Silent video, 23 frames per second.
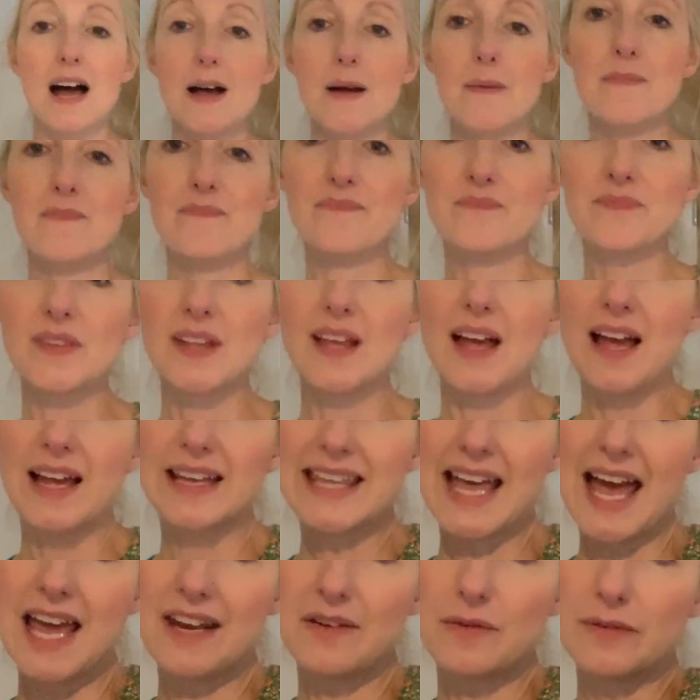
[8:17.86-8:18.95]
Um,
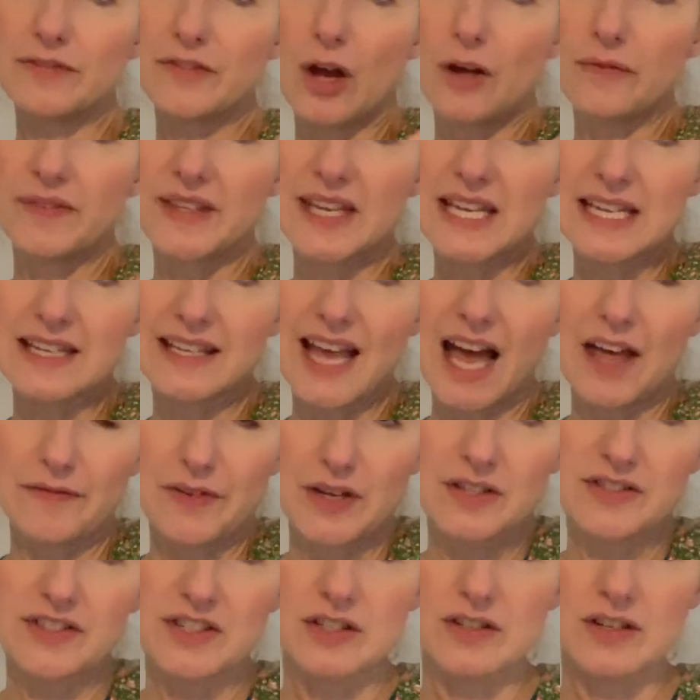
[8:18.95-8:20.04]
again, I've got the
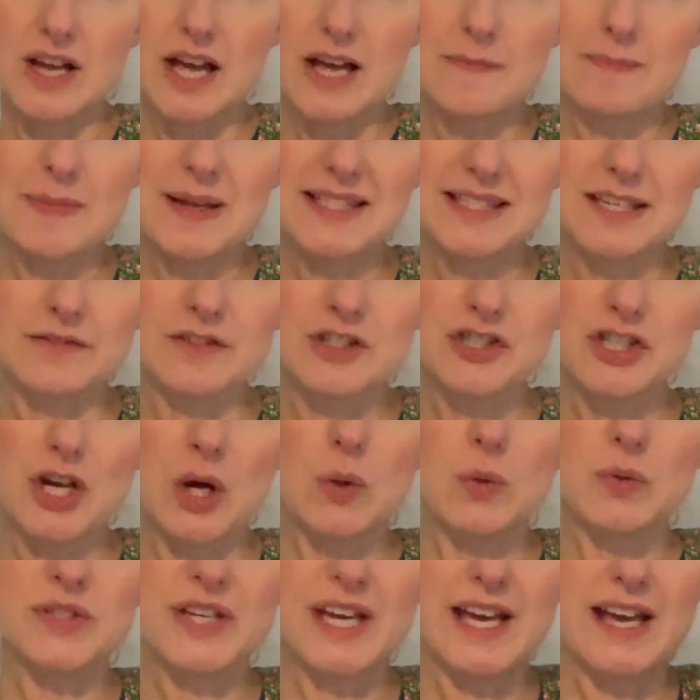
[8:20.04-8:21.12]
gathered bit at the
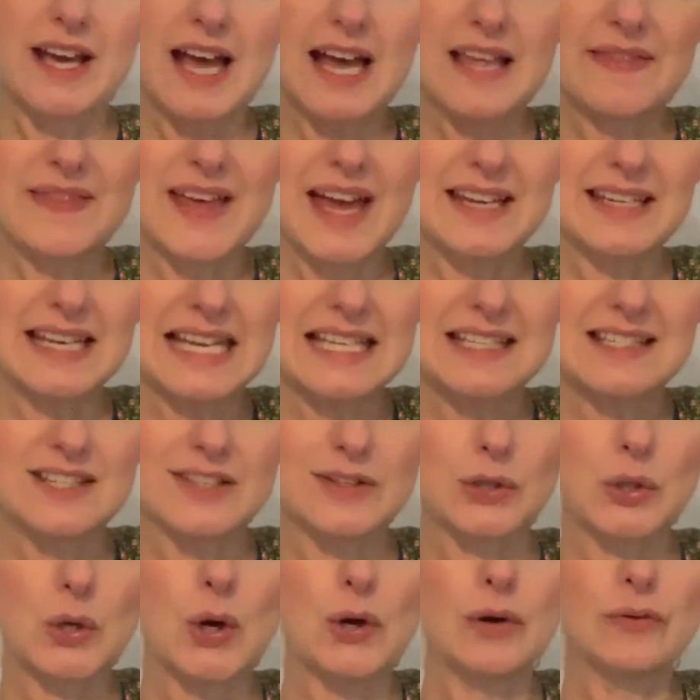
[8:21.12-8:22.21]
shoulder and then into
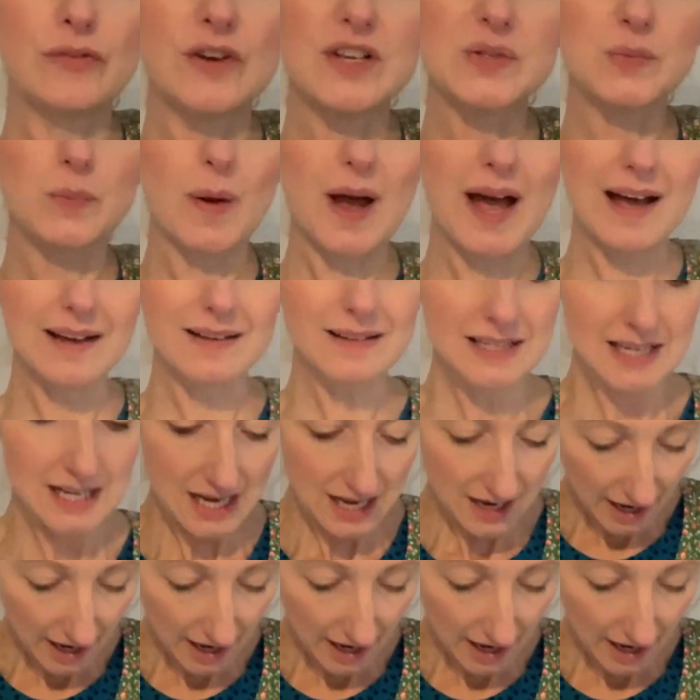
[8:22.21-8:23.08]
the cuff as well.